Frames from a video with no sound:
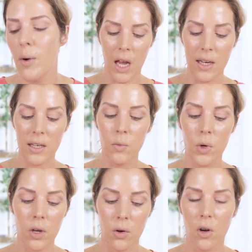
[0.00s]
I didn't
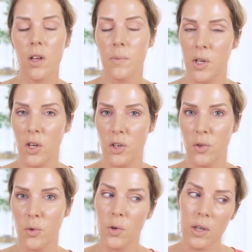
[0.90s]
want to go to cosmetology
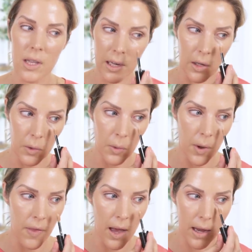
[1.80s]
school because I knew
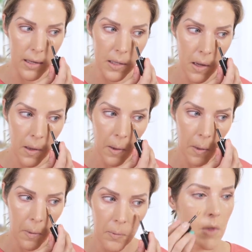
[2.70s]
that
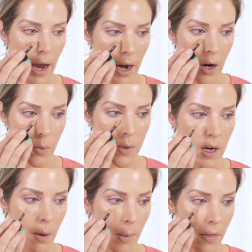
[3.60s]
hair was
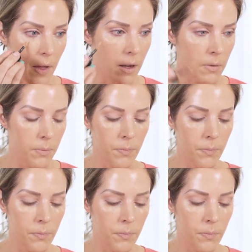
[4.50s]
not my thing.